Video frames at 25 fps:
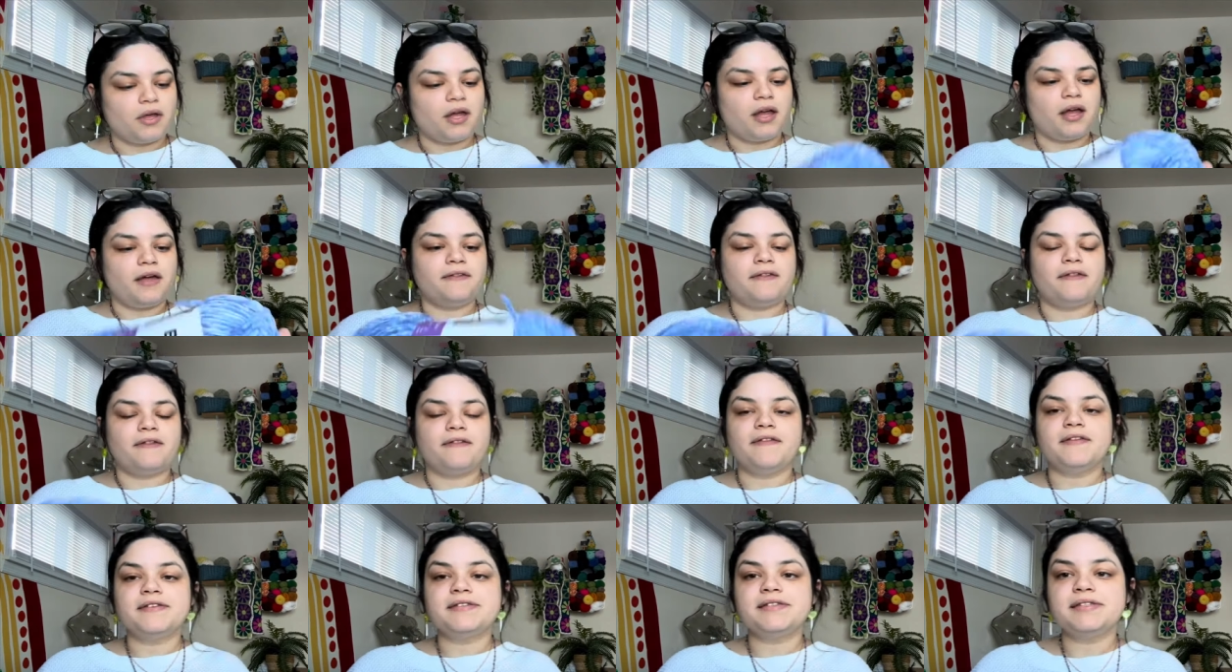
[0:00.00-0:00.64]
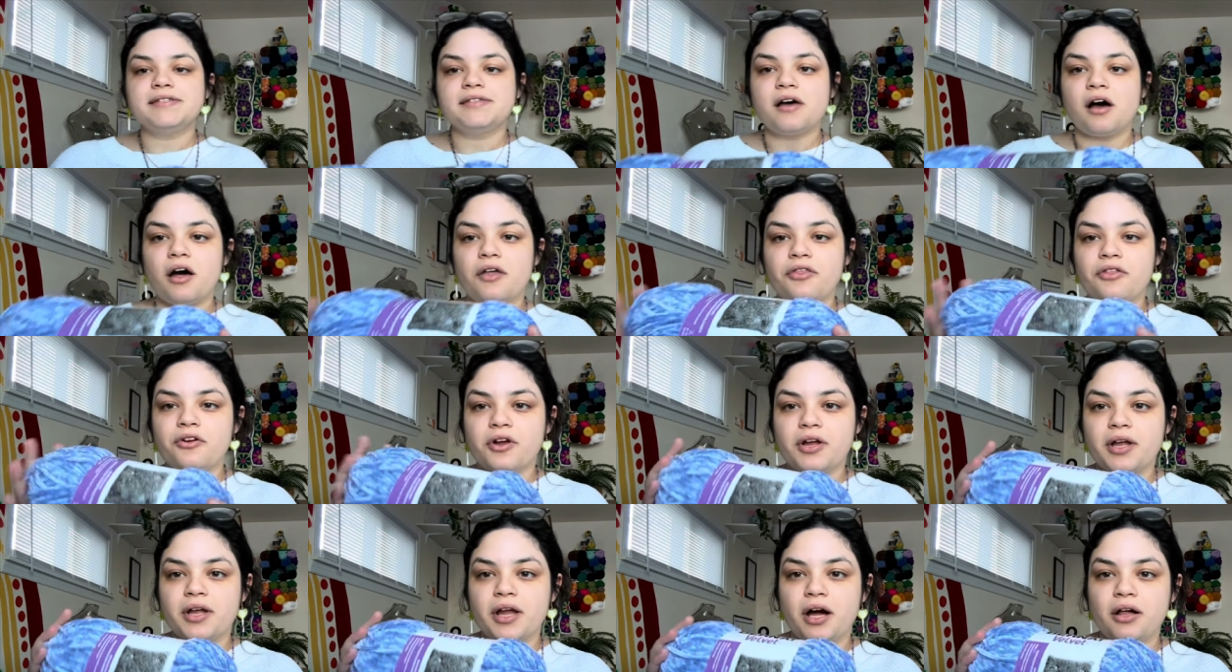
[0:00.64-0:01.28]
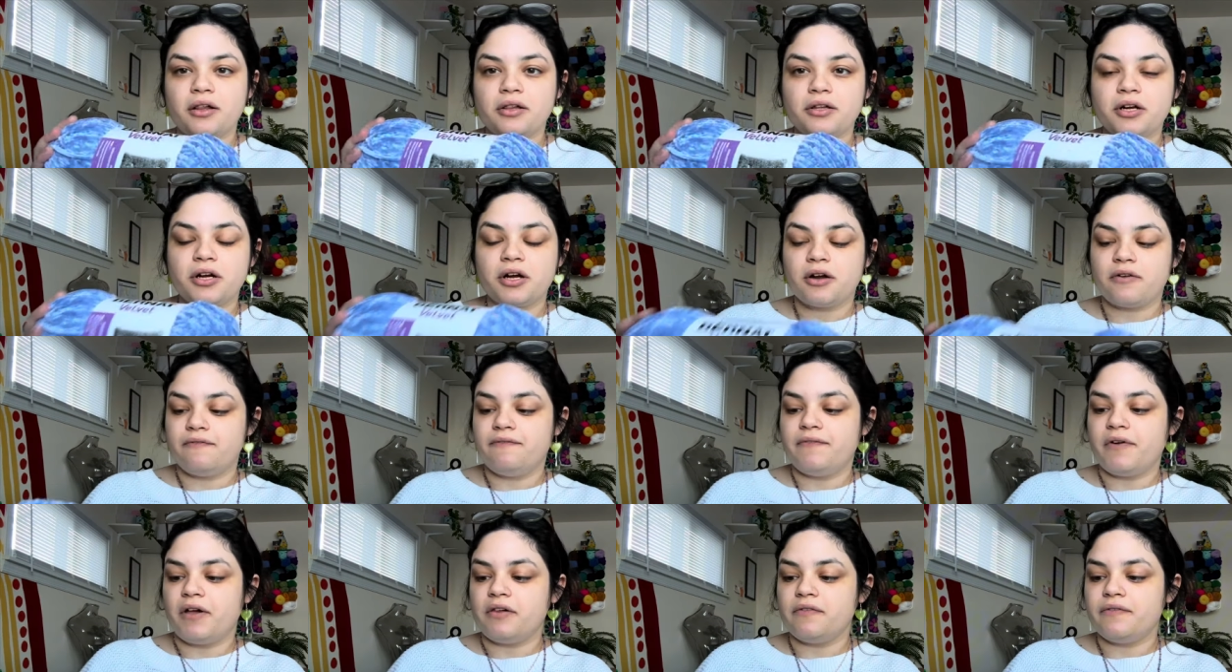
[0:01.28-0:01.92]
And then this is the other color
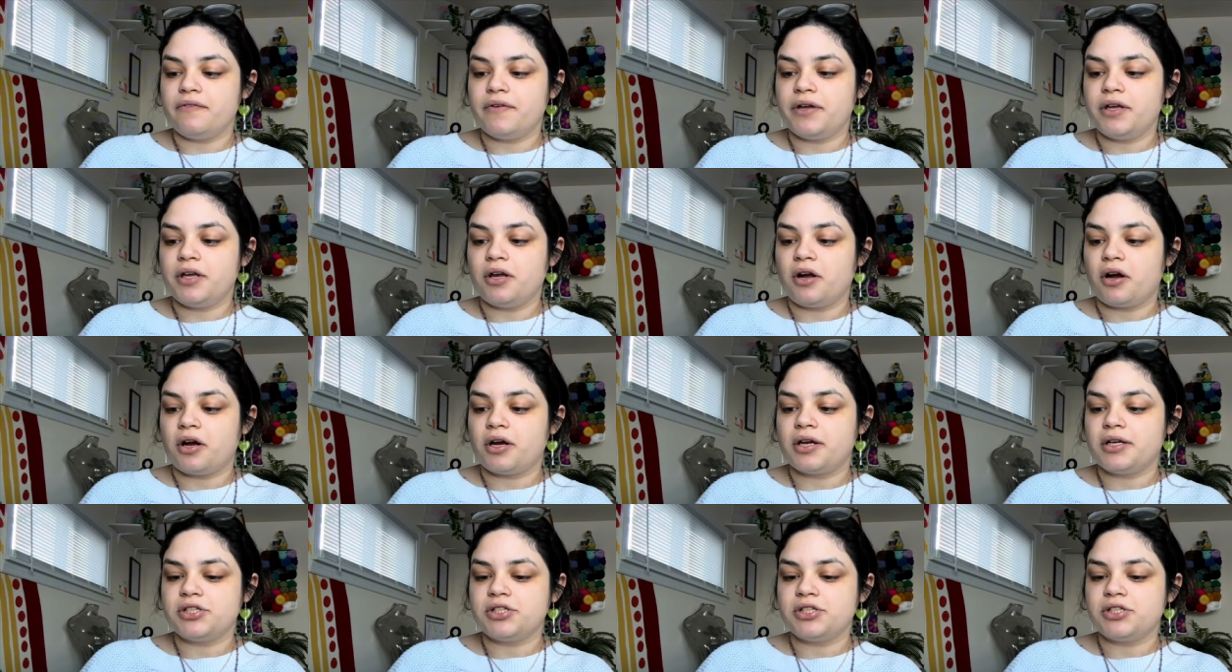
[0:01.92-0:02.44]
velvet yarn.